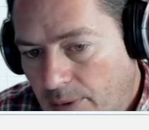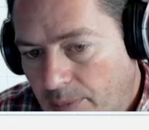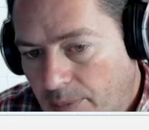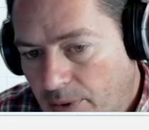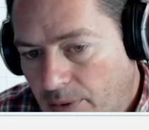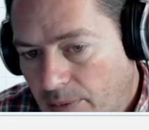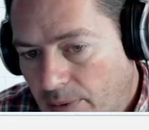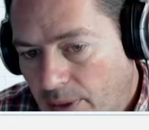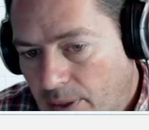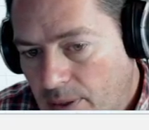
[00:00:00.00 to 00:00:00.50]

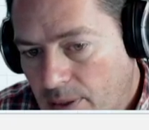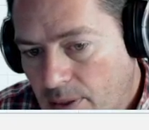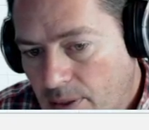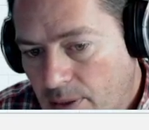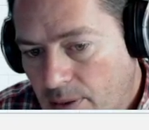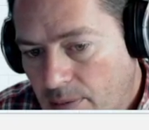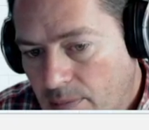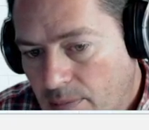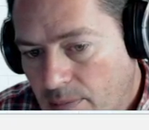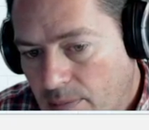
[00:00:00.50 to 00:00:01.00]
right.
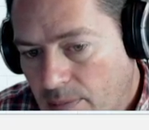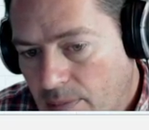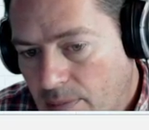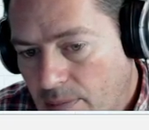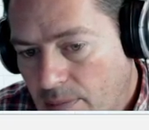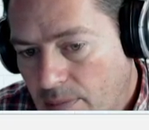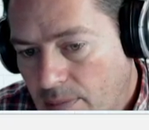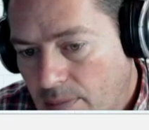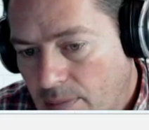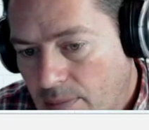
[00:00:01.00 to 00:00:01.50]

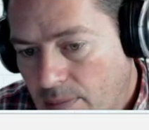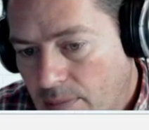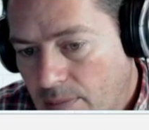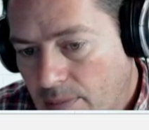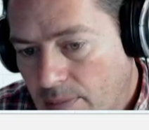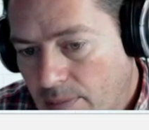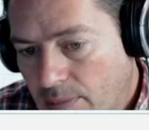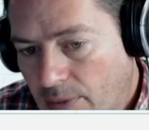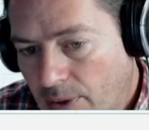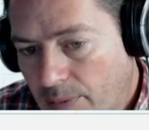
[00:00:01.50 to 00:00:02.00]

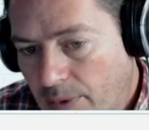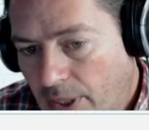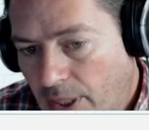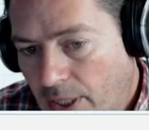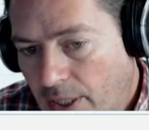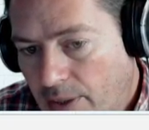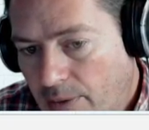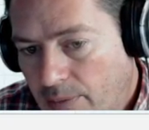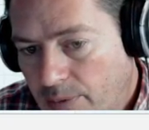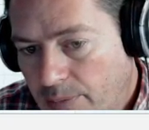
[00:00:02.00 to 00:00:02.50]
Maybe
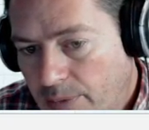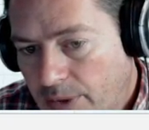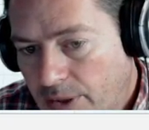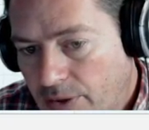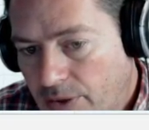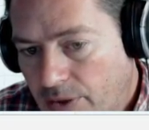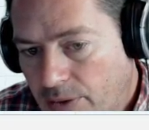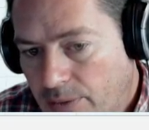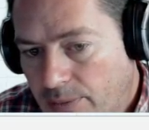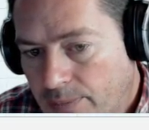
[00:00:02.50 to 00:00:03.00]
8 would be
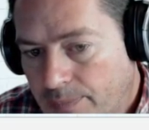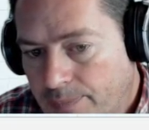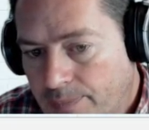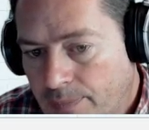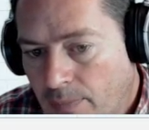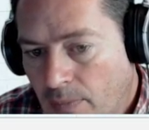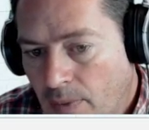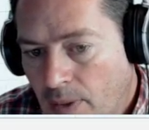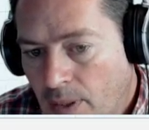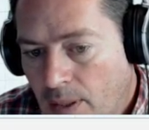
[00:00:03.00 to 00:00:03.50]
2.
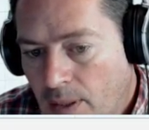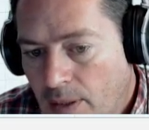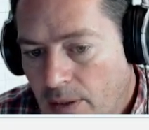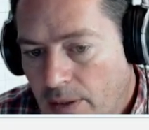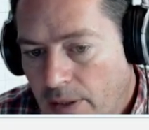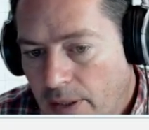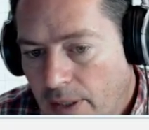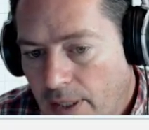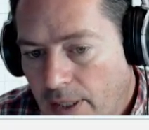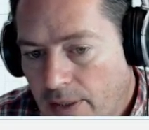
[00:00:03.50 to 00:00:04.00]

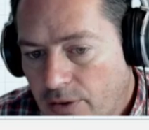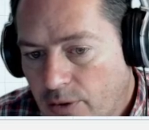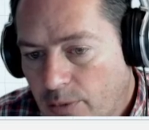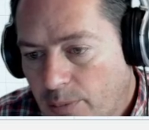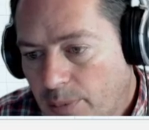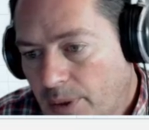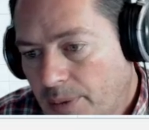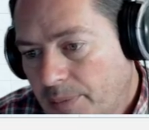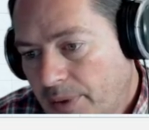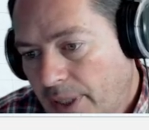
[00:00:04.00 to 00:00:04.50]
Yeah, so
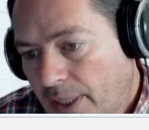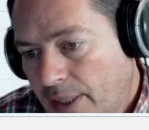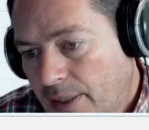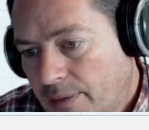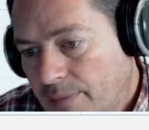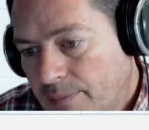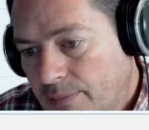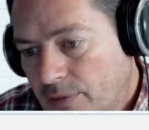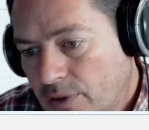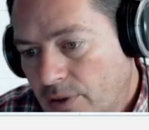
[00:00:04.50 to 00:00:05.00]
probably 8.
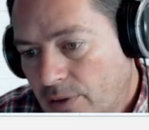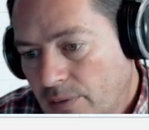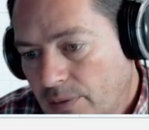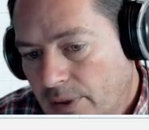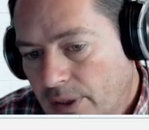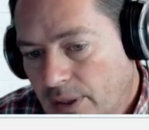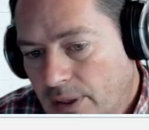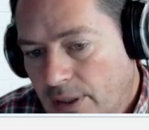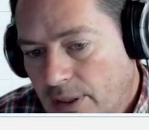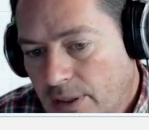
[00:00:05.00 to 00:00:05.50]
So we're
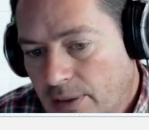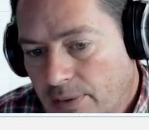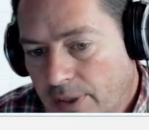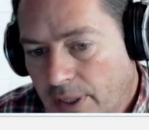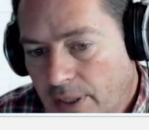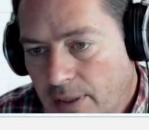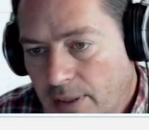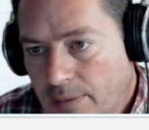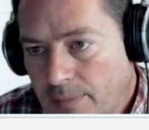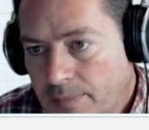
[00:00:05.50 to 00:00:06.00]
going to click
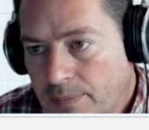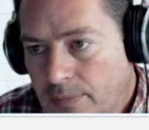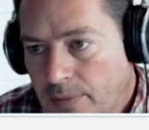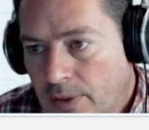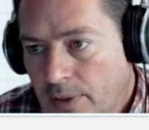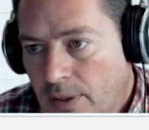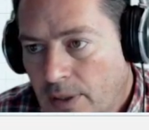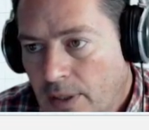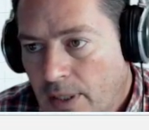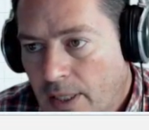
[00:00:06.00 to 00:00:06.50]
OK,
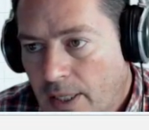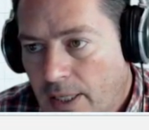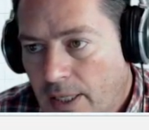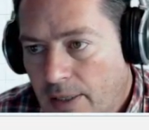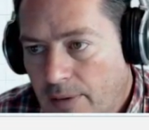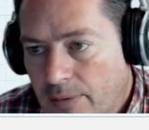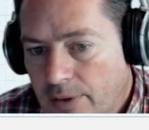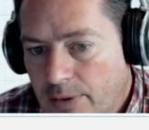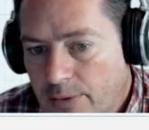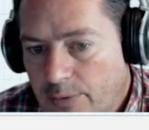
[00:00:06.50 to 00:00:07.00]

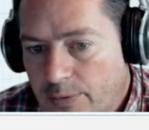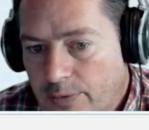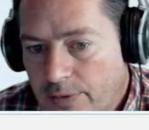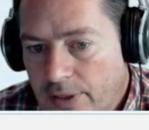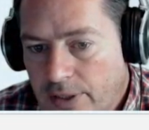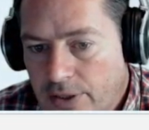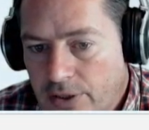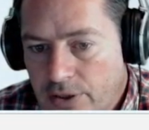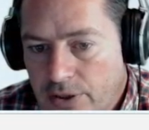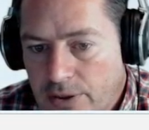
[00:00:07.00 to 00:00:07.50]
and we're going to
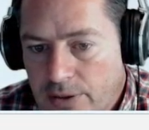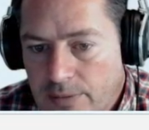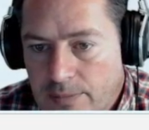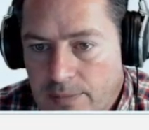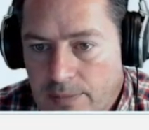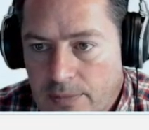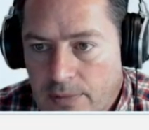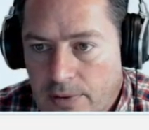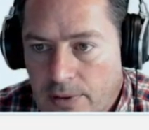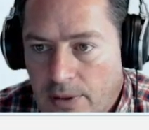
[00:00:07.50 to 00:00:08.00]
finish.
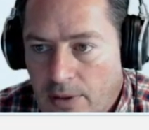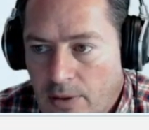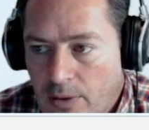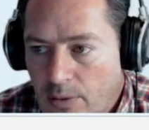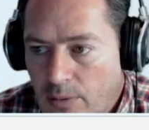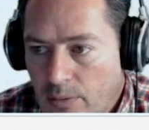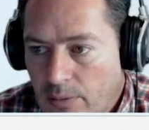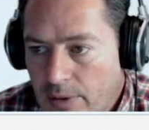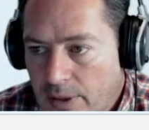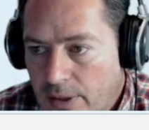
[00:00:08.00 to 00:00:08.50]

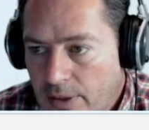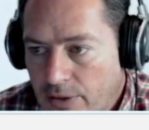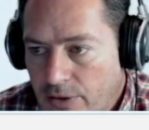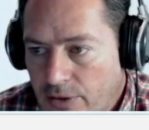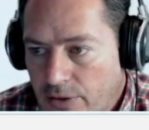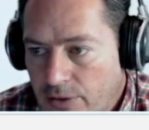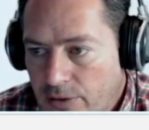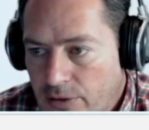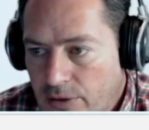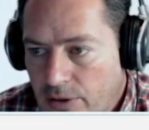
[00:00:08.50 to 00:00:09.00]
We're going to
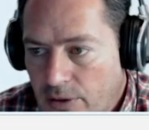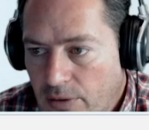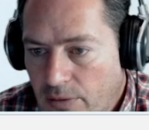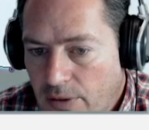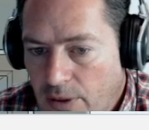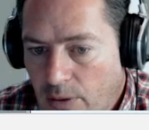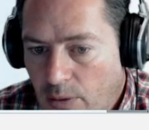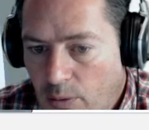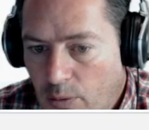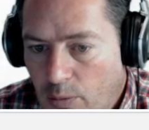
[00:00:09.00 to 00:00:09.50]
go to
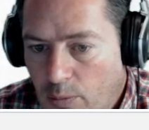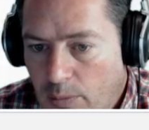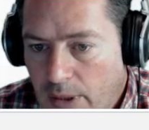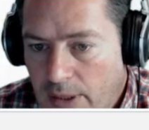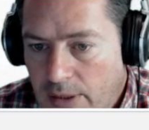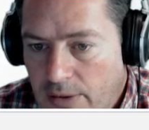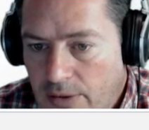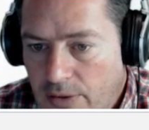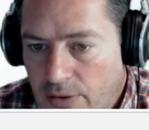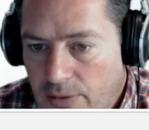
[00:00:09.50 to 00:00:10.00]
the home
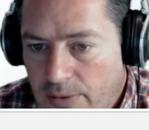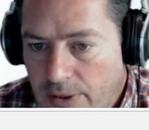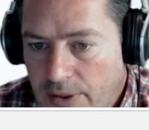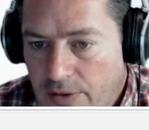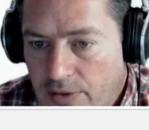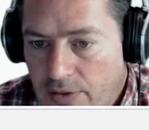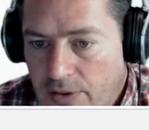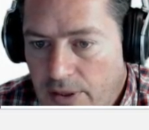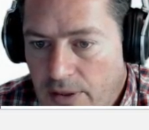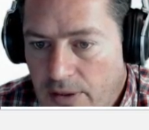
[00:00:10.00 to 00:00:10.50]
button so we can
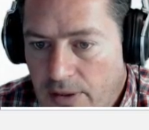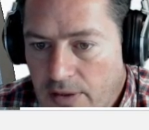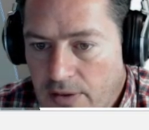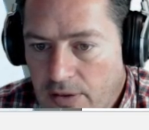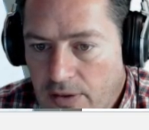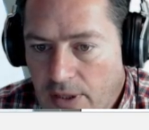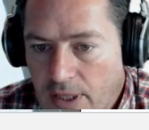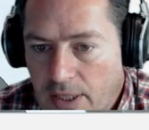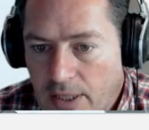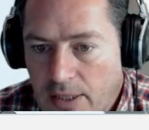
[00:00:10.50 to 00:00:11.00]
see it on the
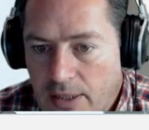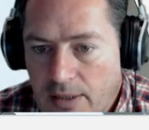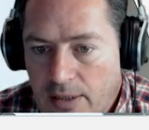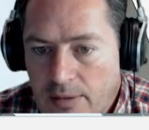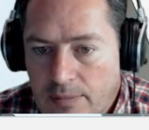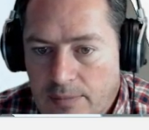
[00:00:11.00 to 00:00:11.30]
side,